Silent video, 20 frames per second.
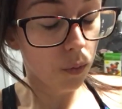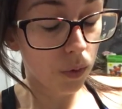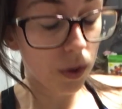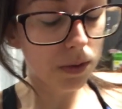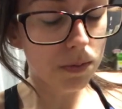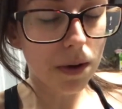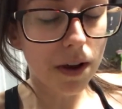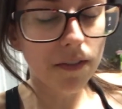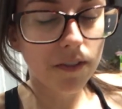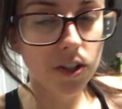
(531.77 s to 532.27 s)

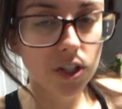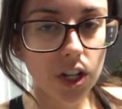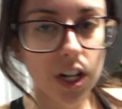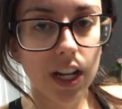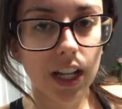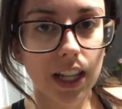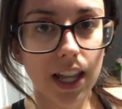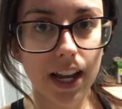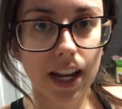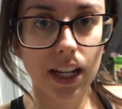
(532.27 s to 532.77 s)
with my
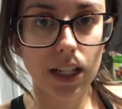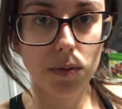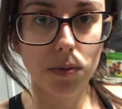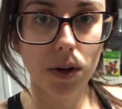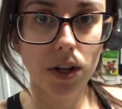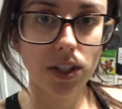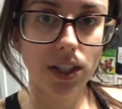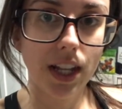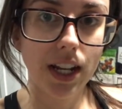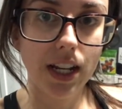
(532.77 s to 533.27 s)
Virginia leggings
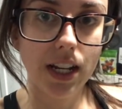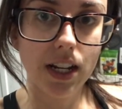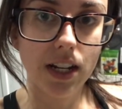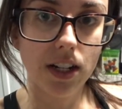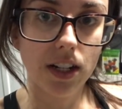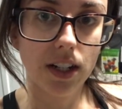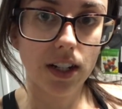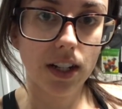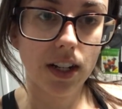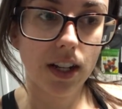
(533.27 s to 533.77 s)
because I
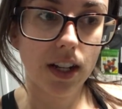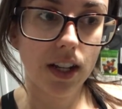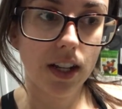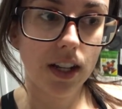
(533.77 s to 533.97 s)
didn't